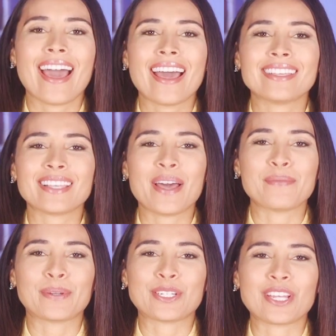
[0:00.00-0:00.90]
guys,
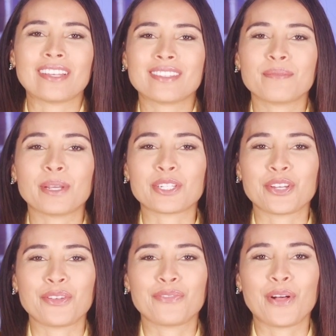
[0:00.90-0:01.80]
I'm Britt Johnson. Make
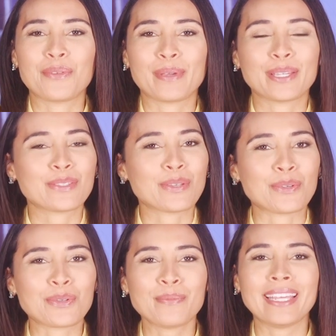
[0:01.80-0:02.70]
sure you follow me on
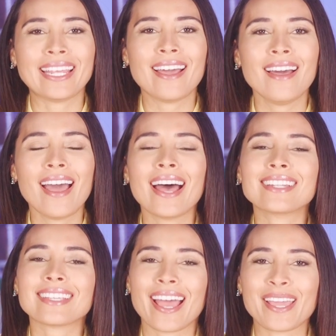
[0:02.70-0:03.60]
social media
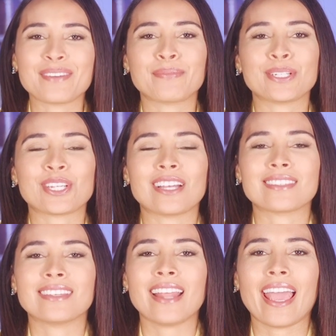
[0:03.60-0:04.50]
at
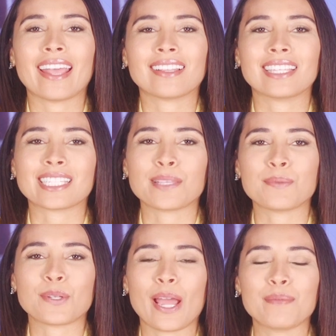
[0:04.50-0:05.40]
@IamBrittJohnson and click
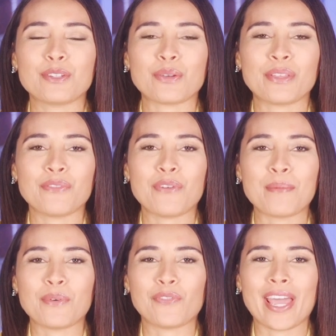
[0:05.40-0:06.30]
subscribe to join the
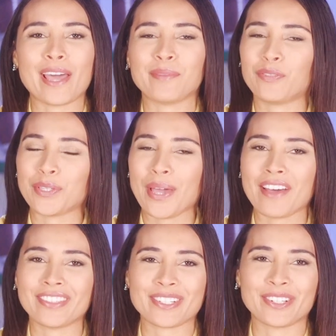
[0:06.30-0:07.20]
Fumble fam if you
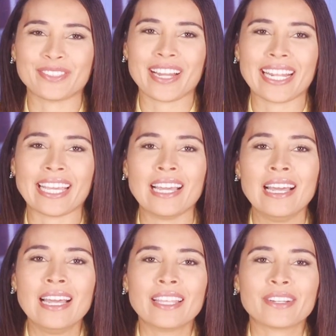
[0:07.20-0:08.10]
haven't already.
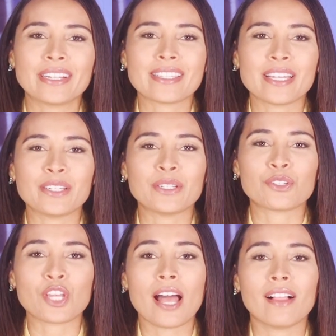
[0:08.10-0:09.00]
There is a new
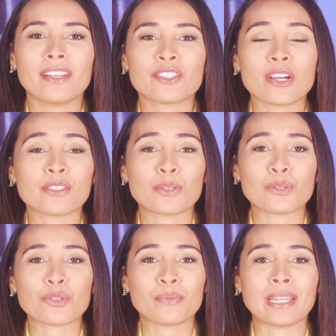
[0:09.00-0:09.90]
challenge on
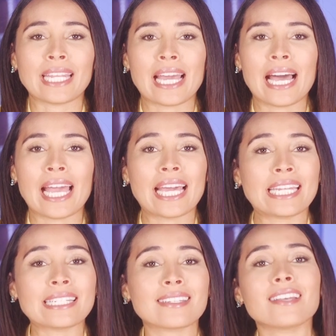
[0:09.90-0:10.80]
social media, and
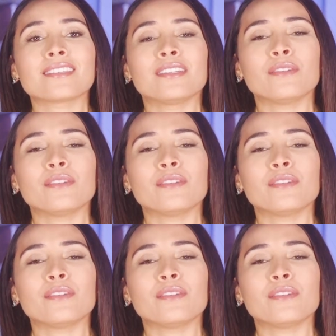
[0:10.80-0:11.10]
it doesn't